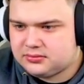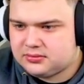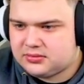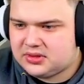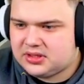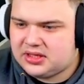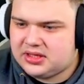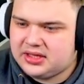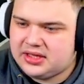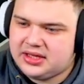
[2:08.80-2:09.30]

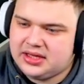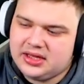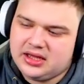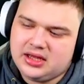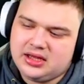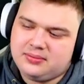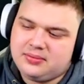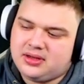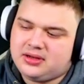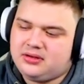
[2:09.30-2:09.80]
Yeah,
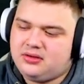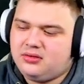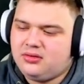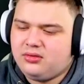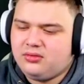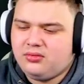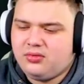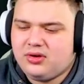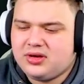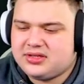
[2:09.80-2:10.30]
man, no,
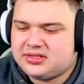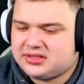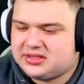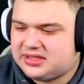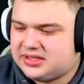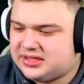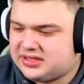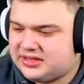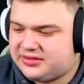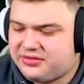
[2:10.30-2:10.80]
what is
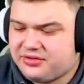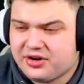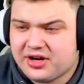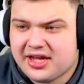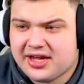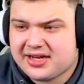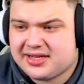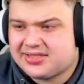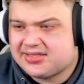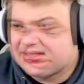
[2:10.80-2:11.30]
this?
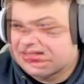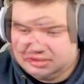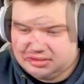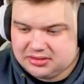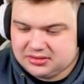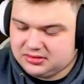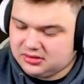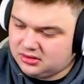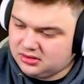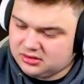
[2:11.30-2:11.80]
3x.
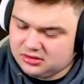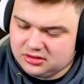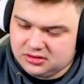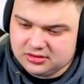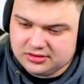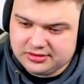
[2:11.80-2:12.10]
Not good.